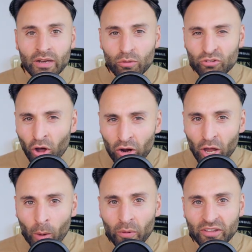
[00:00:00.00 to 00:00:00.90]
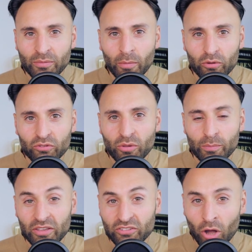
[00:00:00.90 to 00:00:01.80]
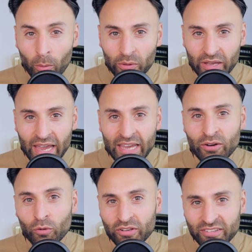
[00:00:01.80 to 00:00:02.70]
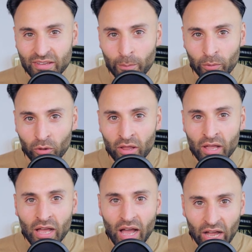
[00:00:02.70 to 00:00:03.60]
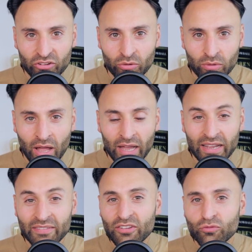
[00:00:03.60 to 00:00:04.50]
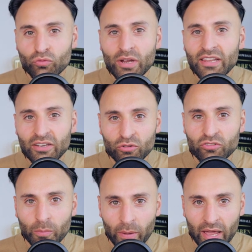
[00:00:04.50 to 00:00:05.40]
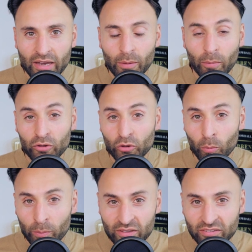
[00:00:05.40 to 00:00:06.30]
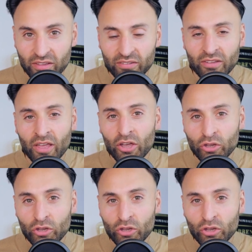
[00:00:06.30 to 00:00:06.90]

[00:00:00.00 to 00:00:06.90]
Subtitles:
Now, target operating models can be as complicated or as simple as you like, and this really does depend upon your business,